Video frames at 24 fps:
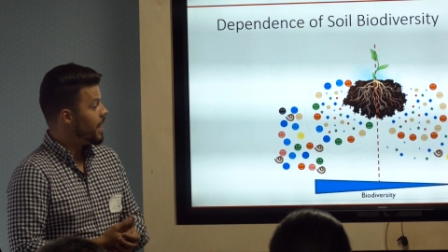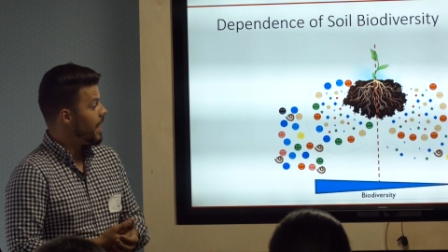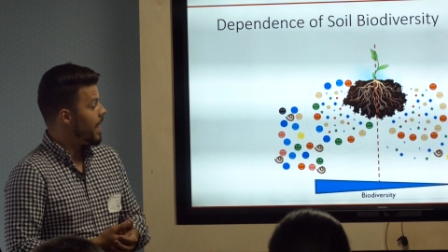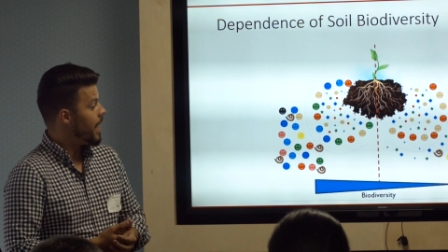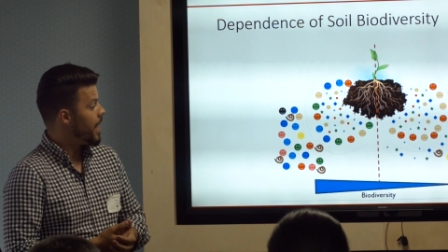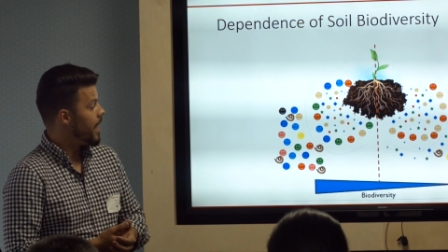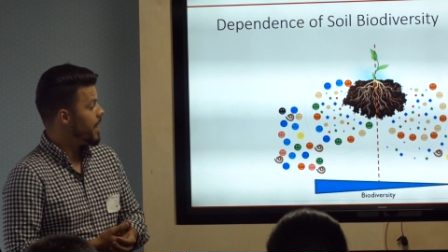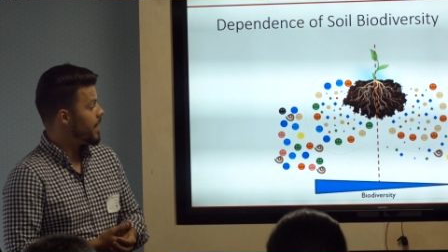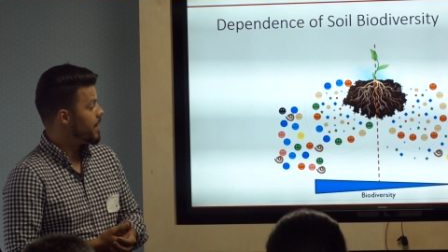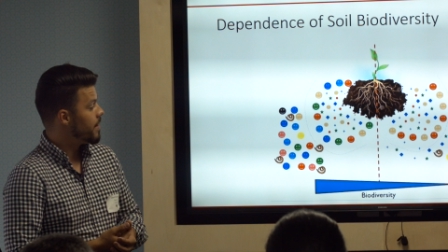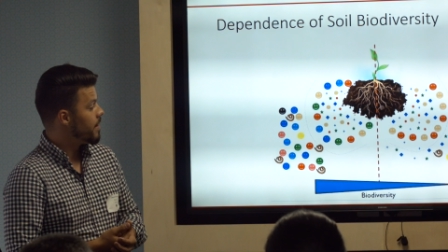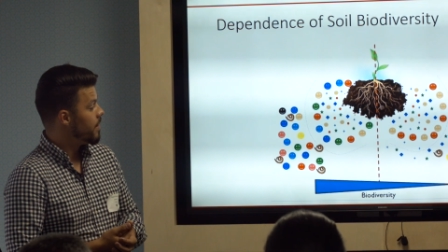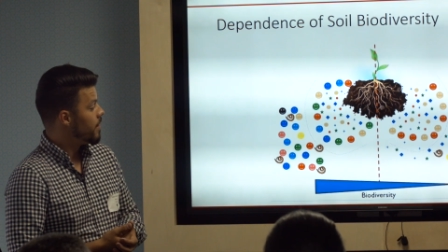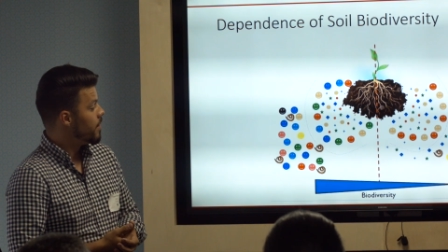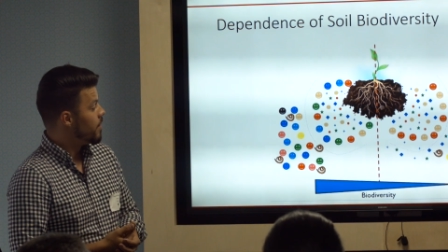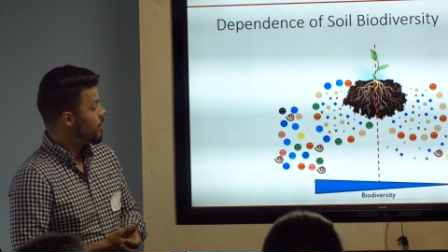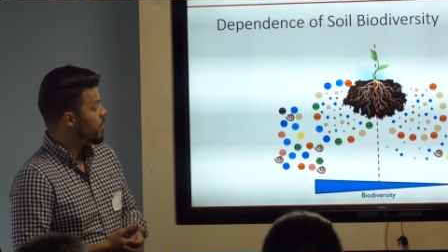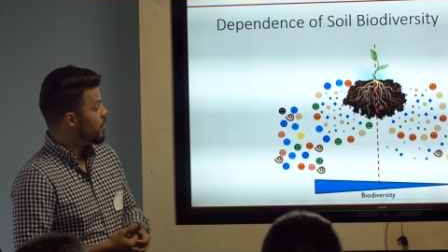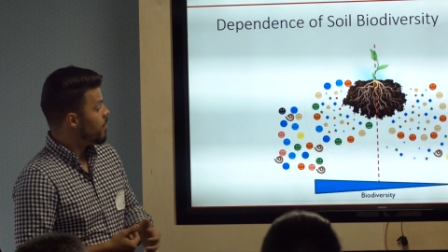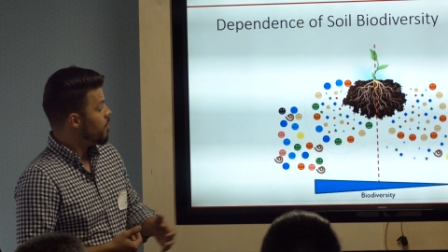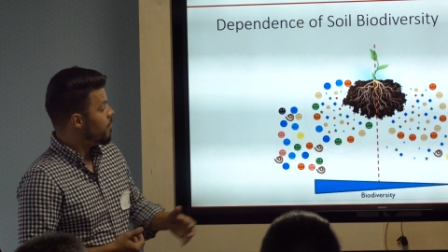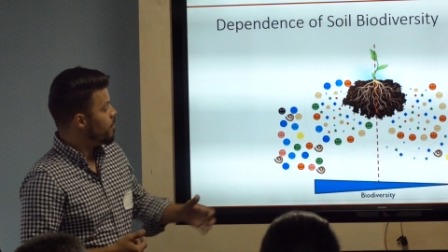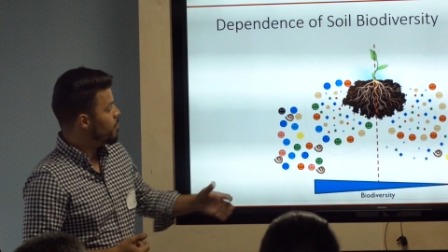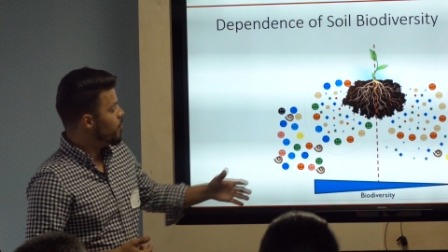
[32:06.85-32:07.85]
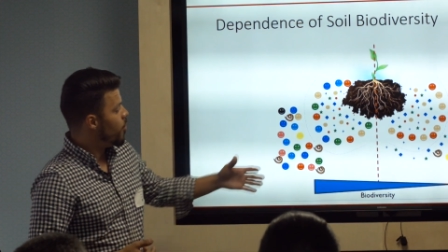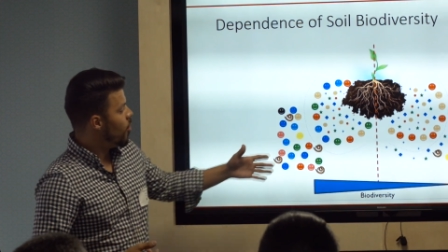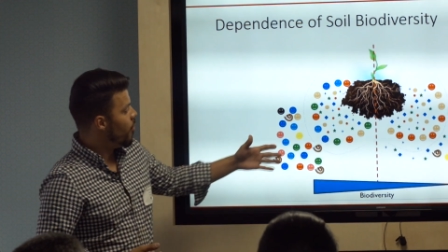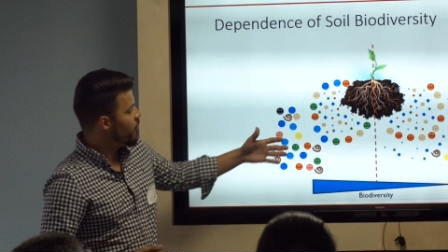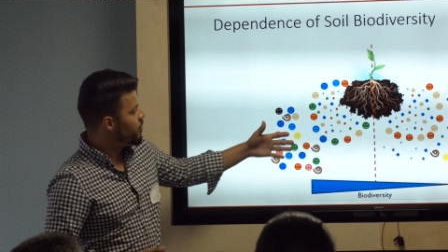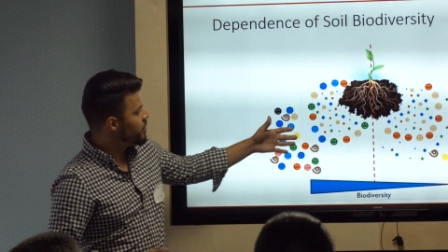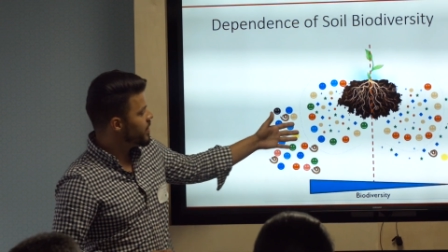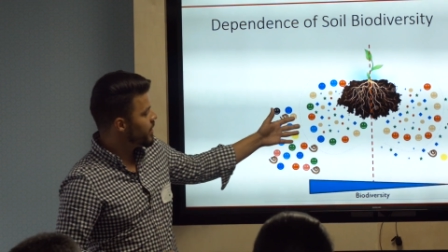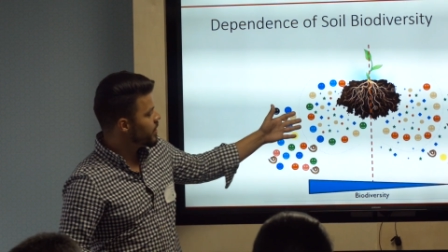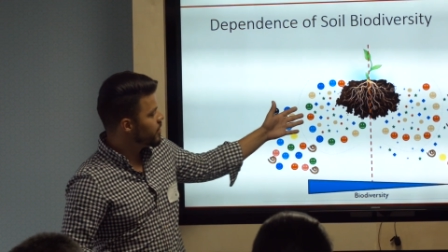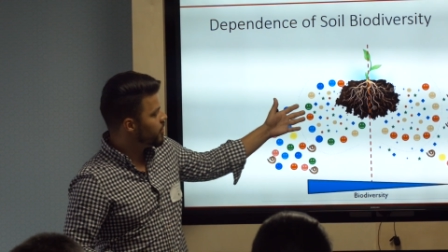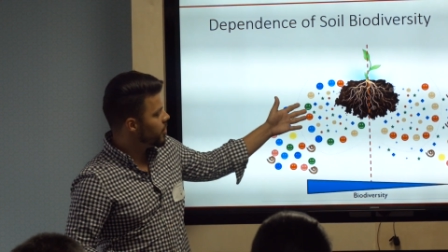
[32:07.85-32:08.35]
And
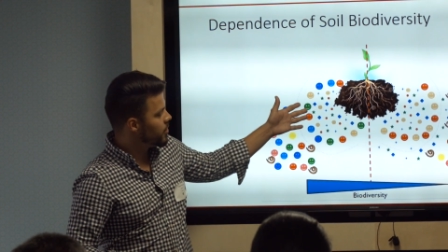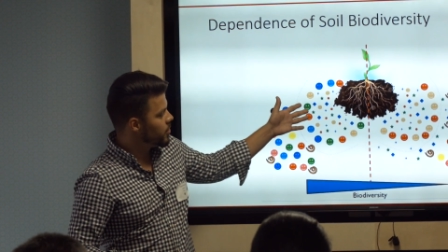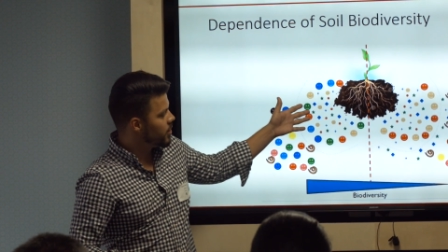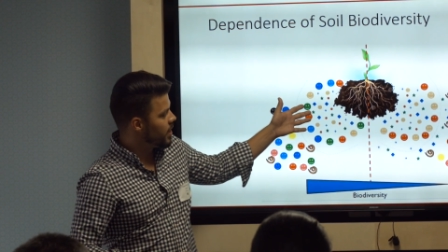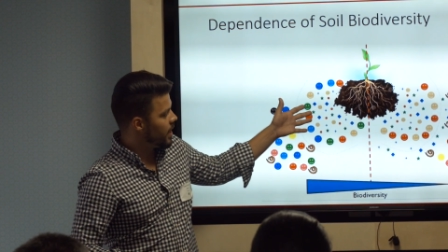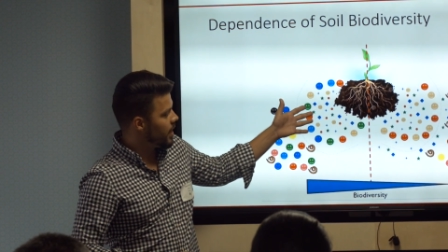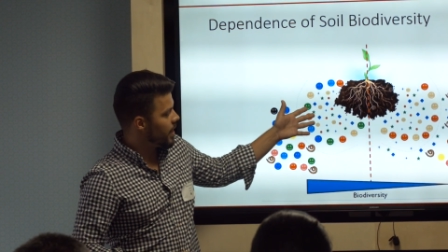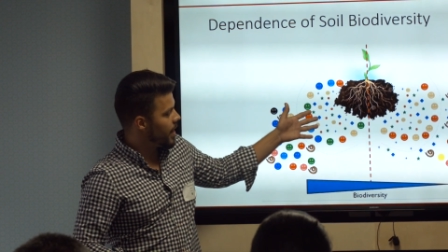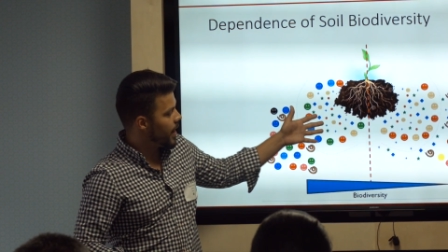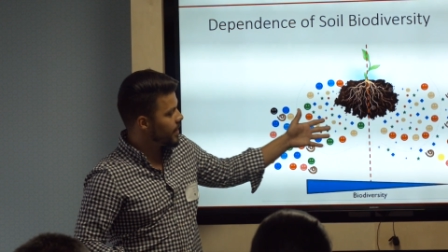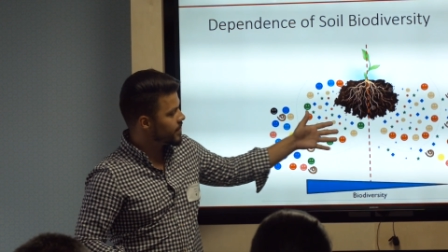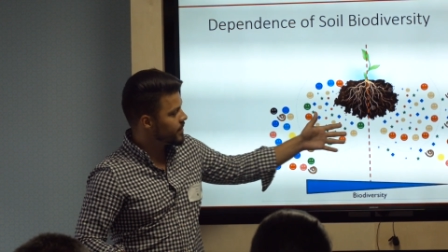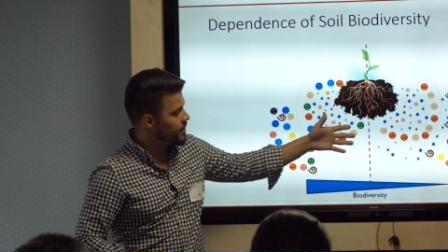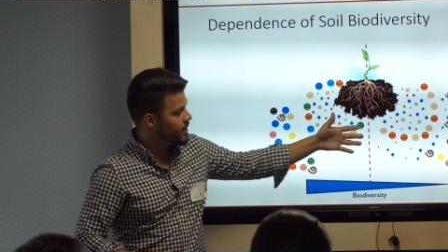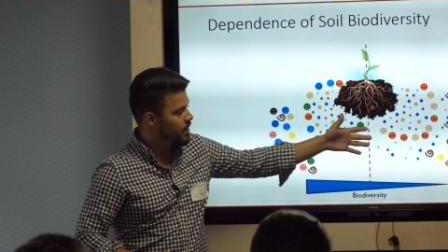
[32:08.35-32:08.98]
both the good guys